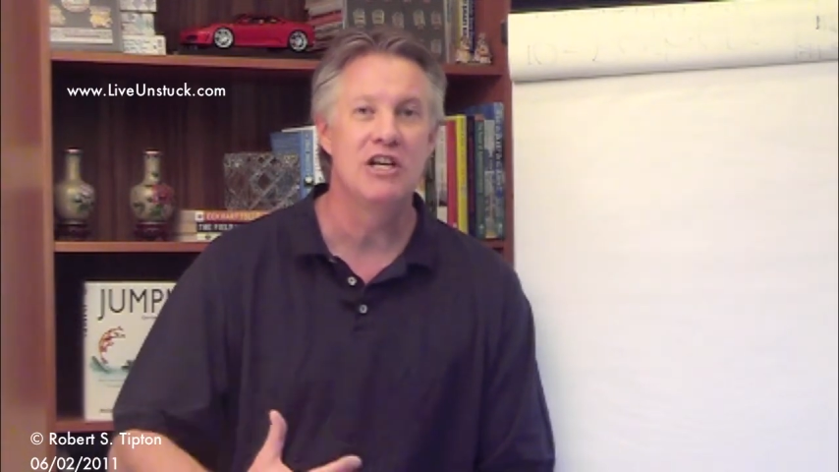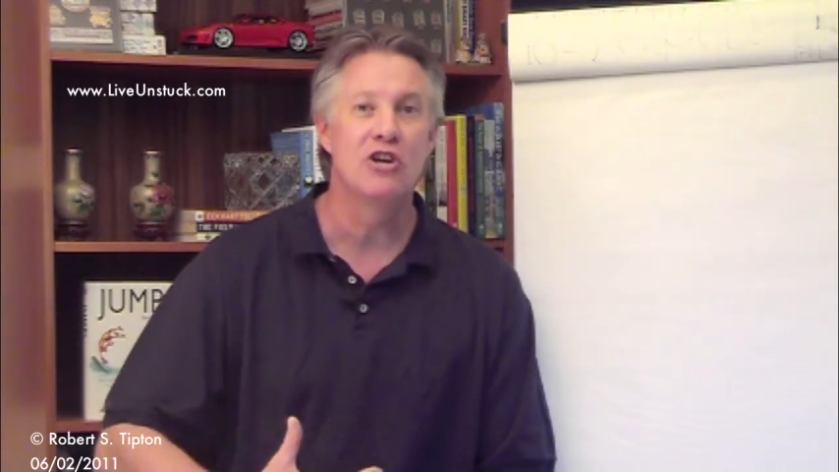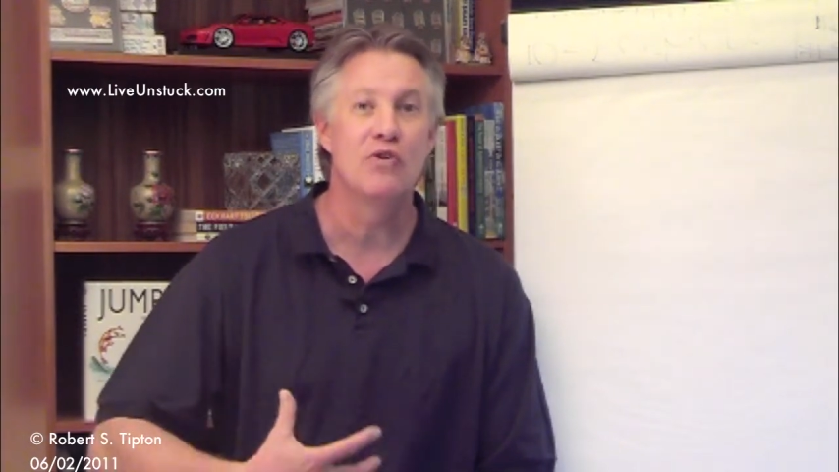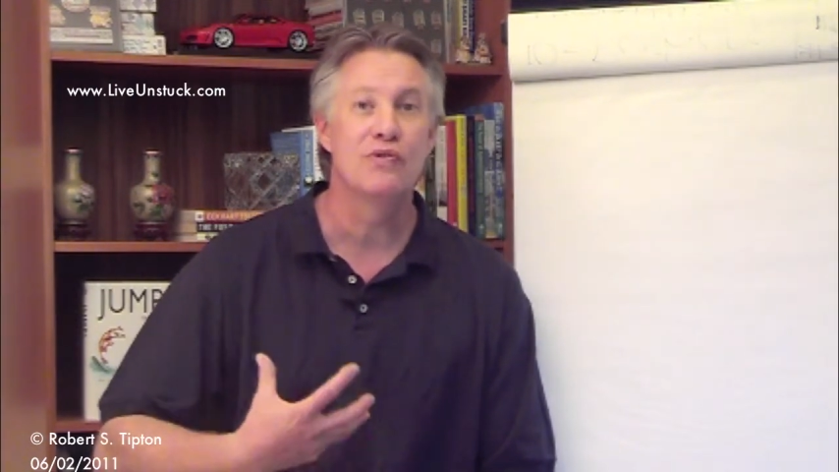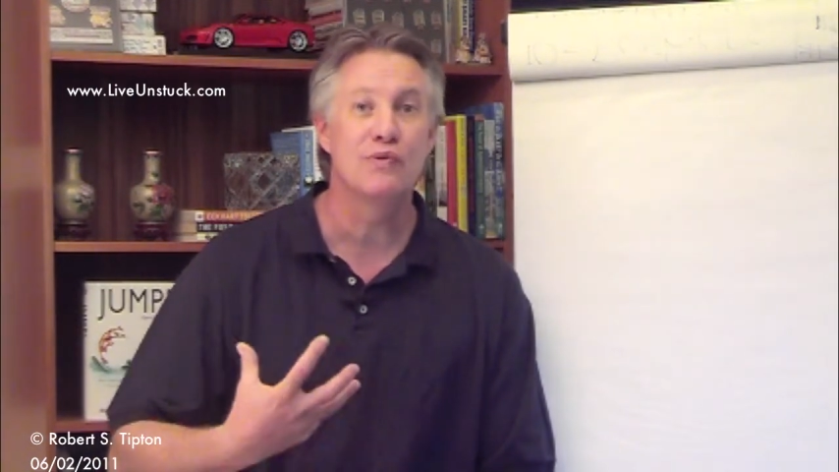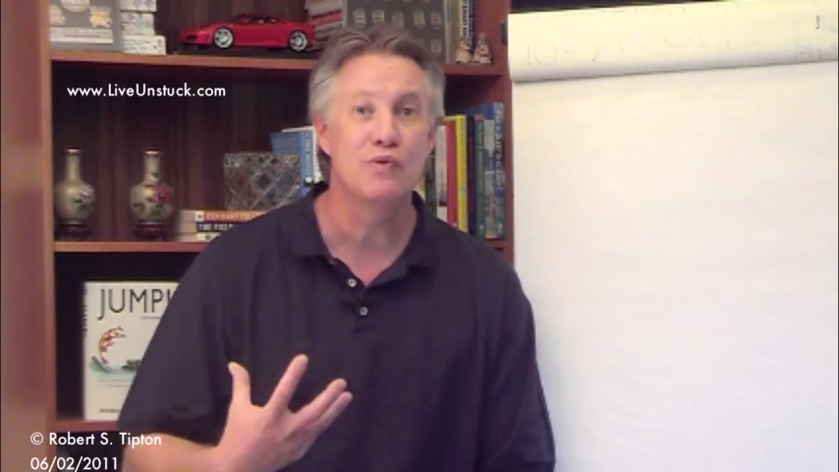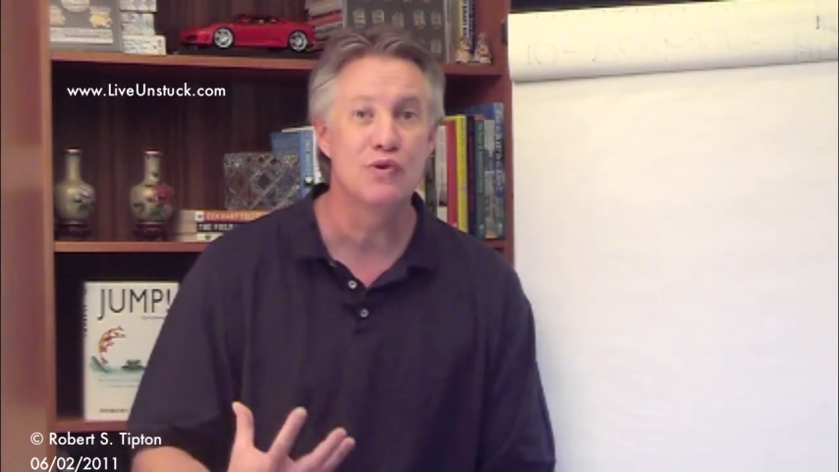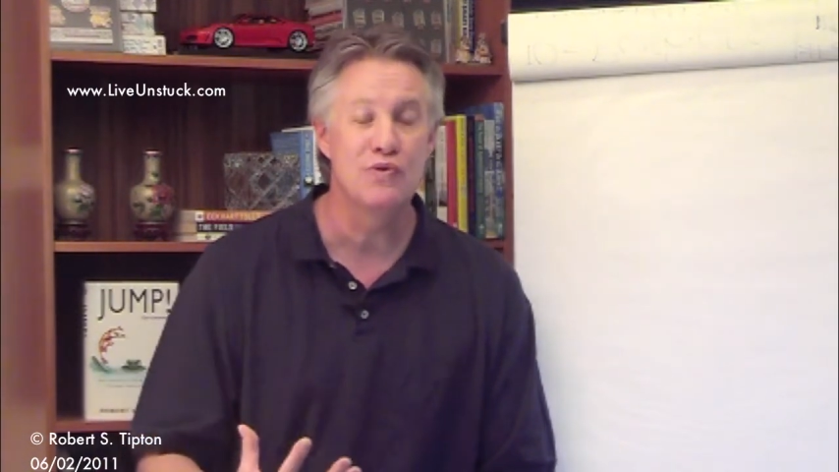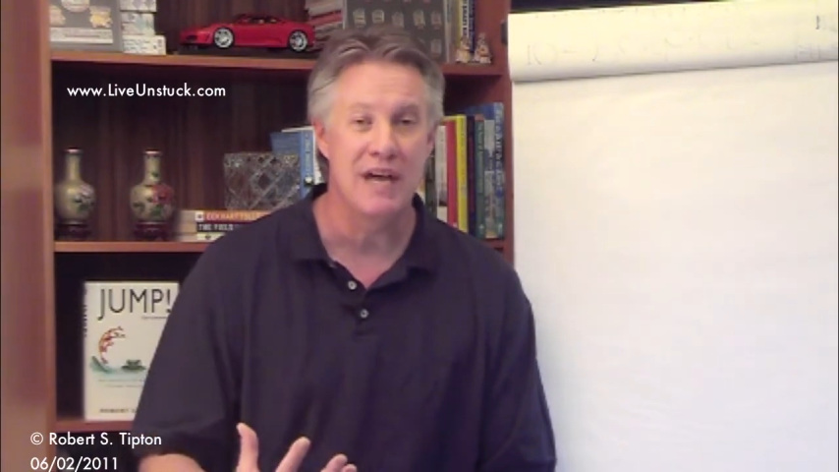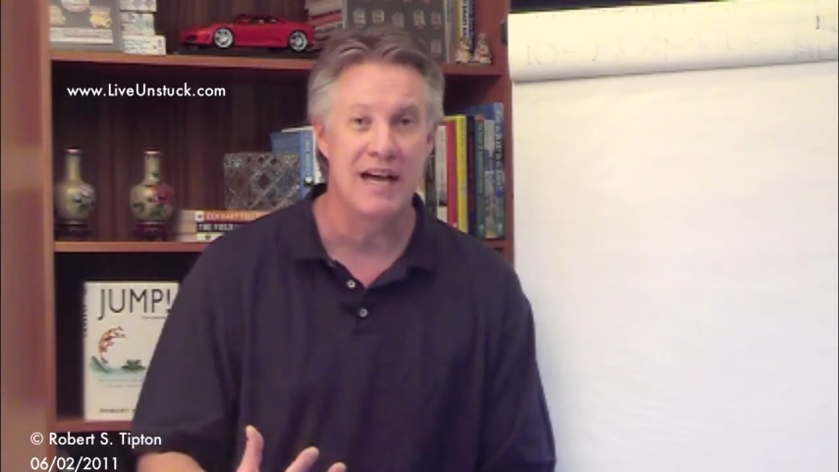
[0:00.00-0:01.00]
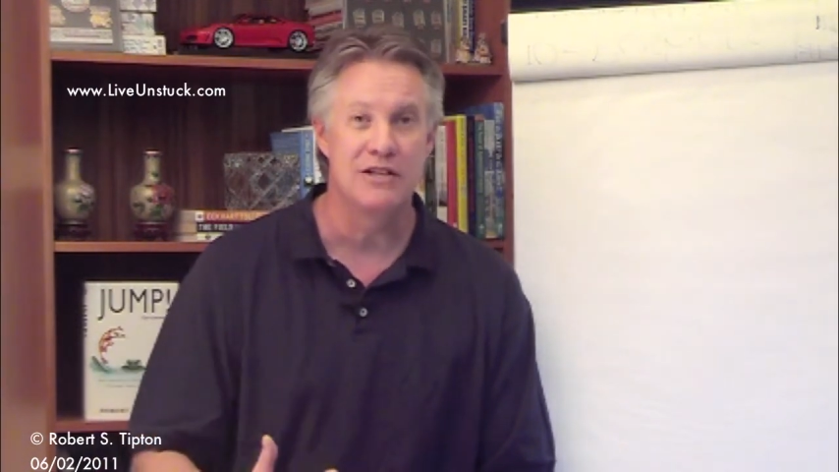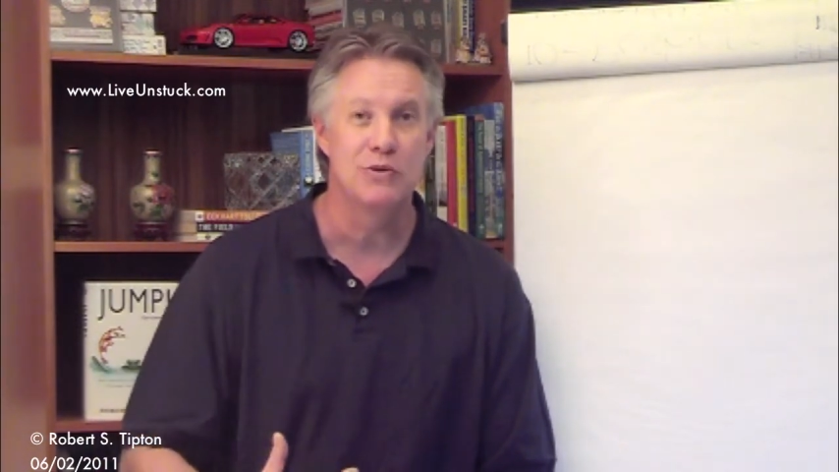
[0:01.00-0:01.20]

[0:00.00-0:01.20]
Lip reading: to go through that,